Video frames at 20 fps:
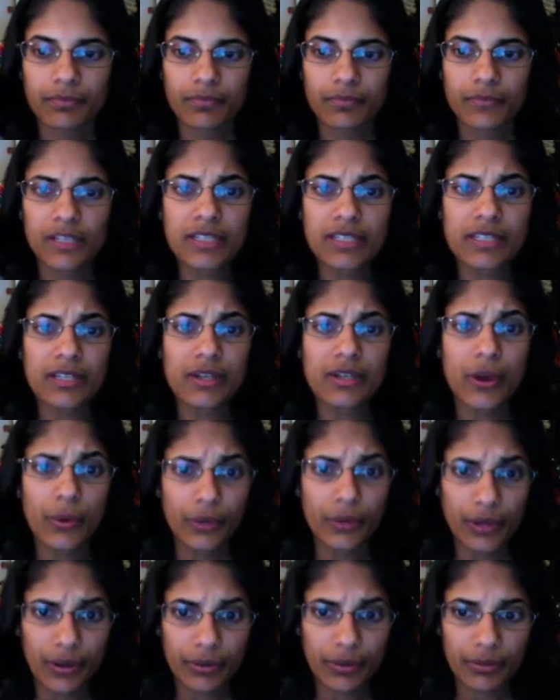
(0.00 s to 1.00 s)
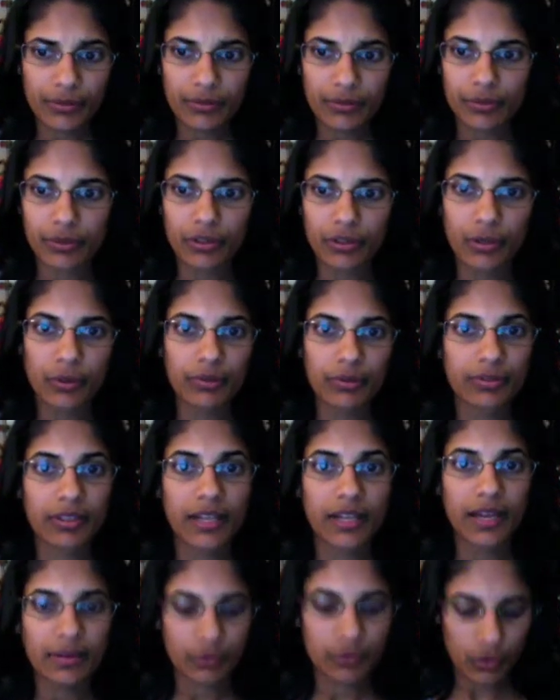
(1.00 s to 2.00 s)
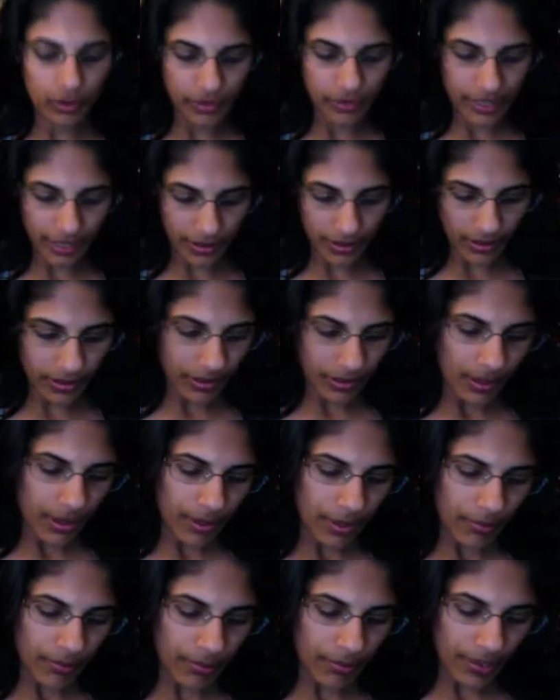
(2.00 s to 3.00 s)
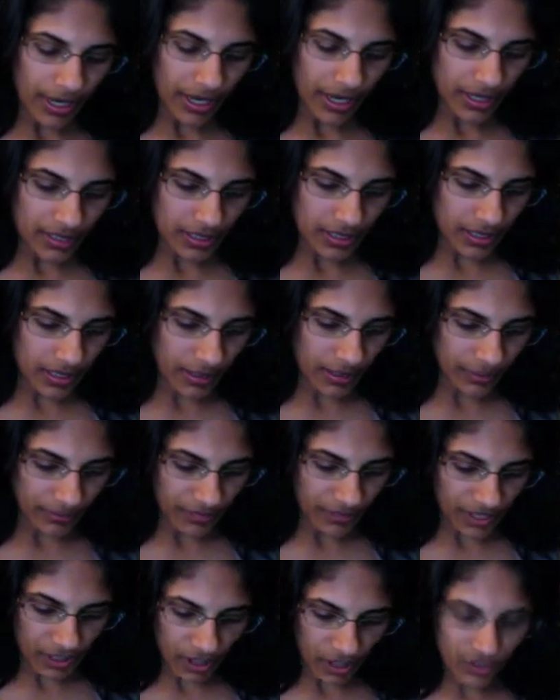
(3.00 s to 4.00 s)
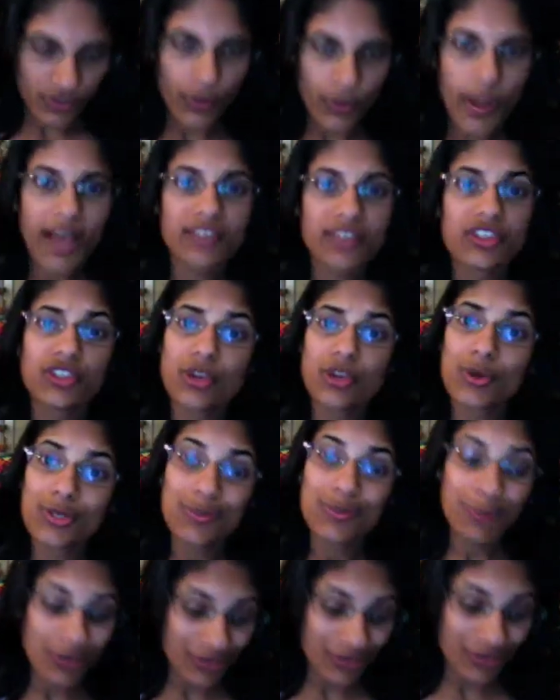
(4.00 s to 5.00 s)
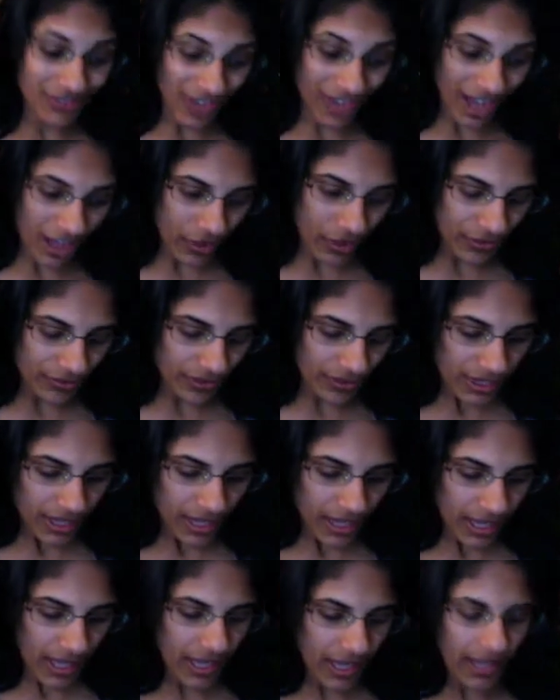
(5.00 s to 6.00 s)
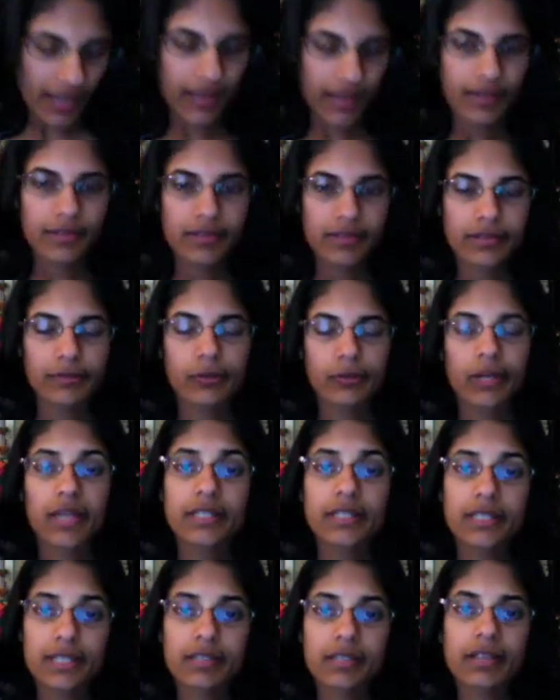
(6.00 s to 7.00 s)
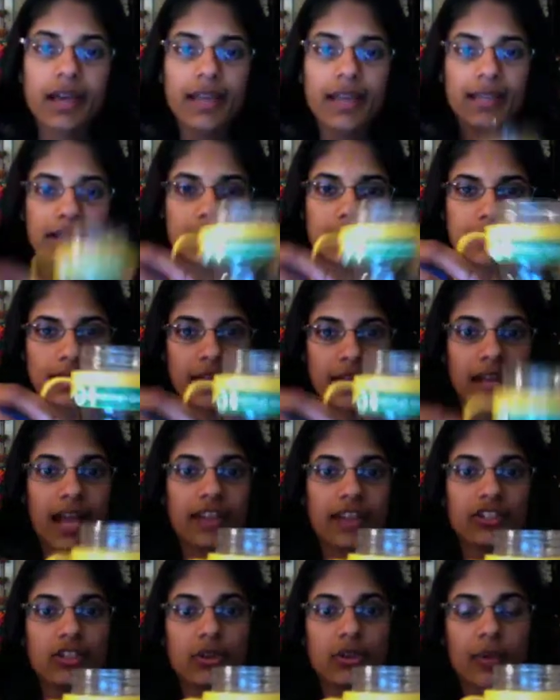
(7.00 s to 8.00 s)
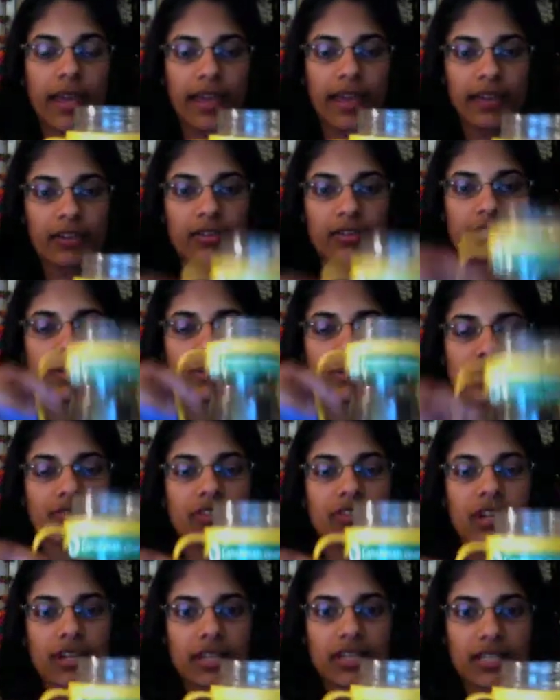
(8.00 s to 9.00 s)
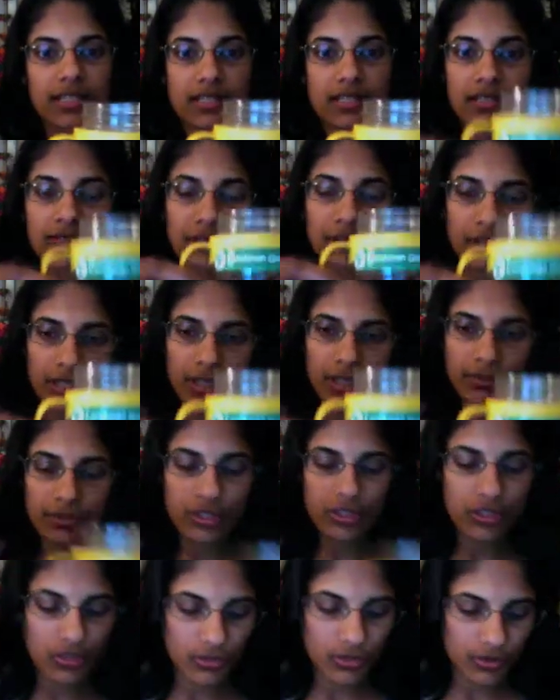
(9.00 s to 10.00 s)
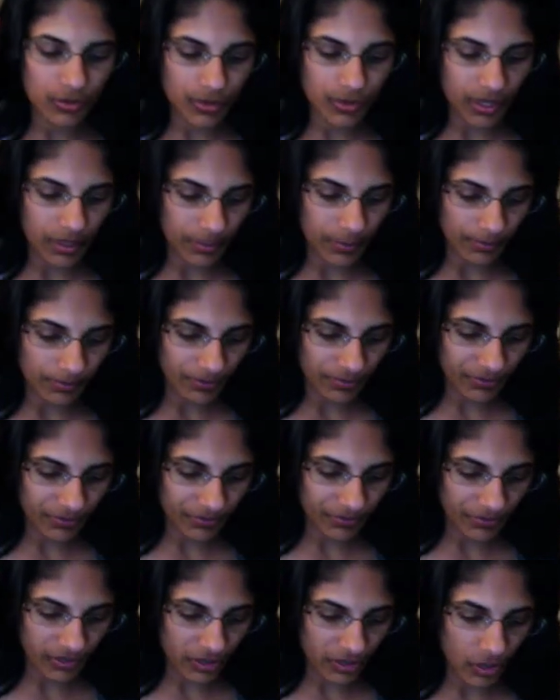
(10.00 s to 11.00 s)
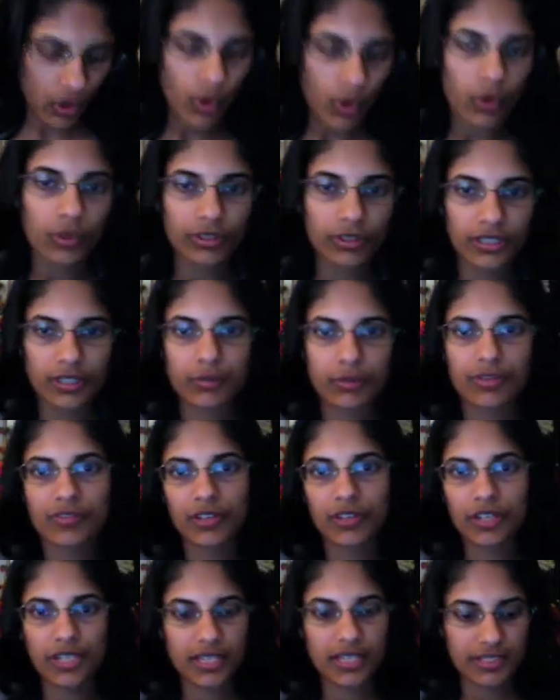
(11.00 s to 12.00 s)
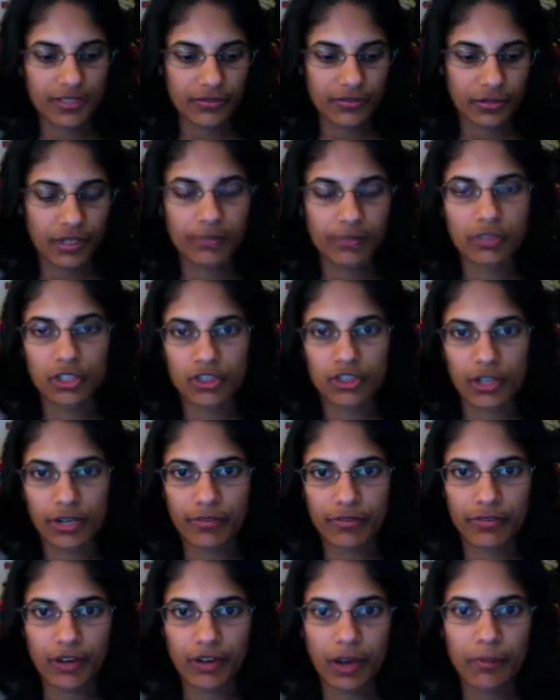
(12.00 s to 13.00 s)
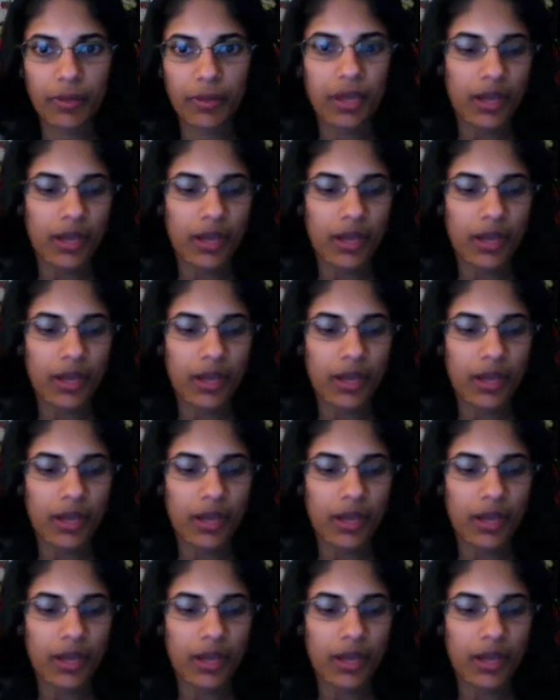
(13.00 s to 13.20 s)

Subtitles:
is a no-no. We'll go over that more later. But it also has a no-spill valve, and what I did like is that it had two handles. It was very easy for him to hold, and it was very easy for him to drink from.